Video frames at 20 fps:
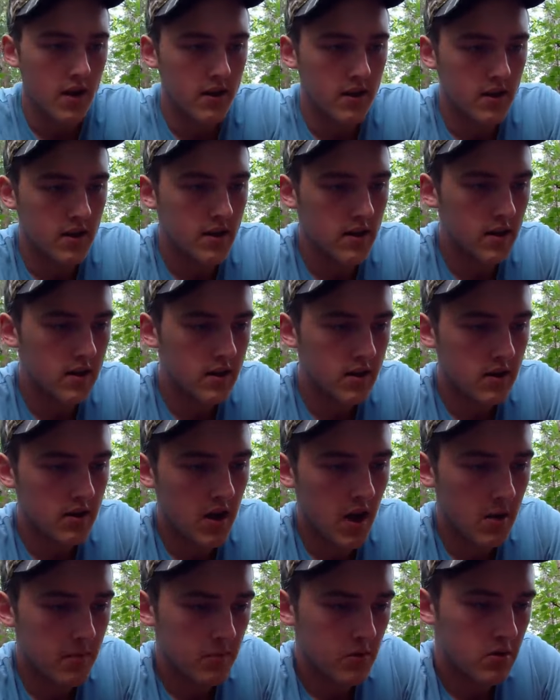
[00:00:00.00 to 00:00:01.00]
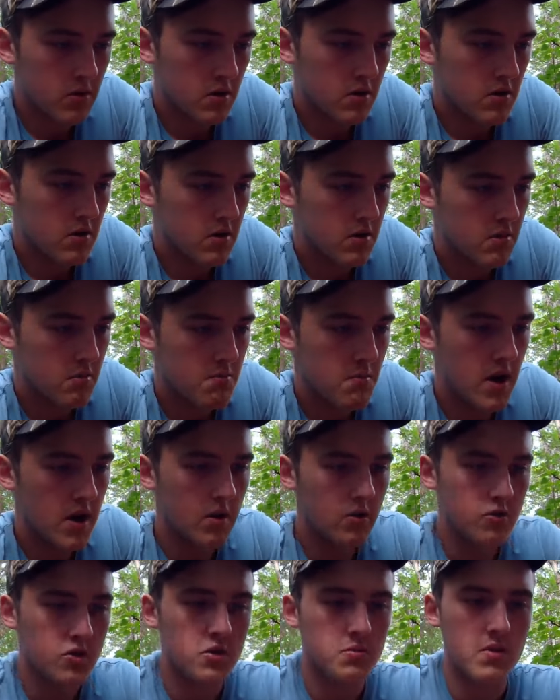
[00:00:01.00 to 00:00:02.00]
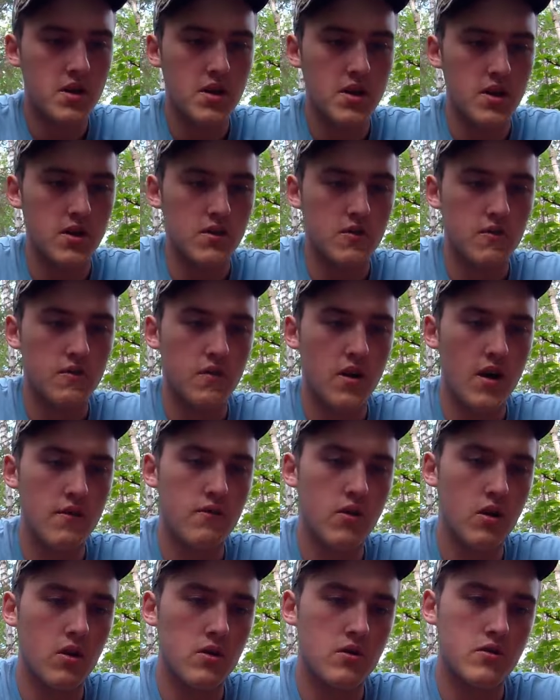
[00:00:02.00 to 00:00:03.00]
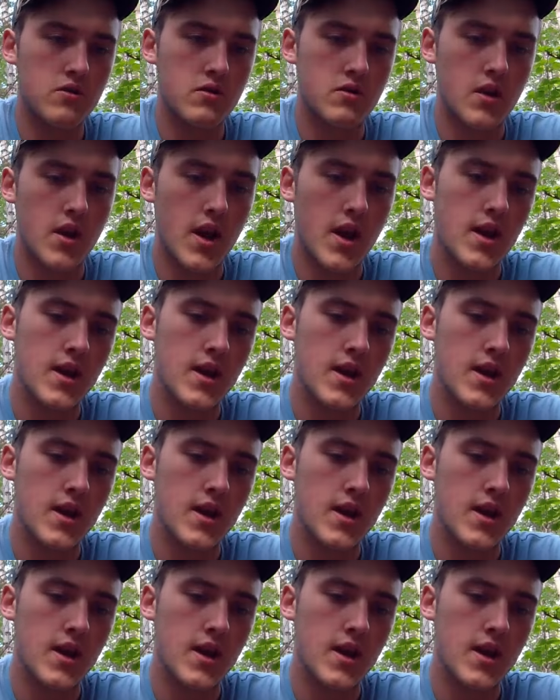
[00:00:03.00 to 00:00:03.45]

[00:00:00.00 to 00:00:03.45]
And the Gambler Minnow Spin is $5.89.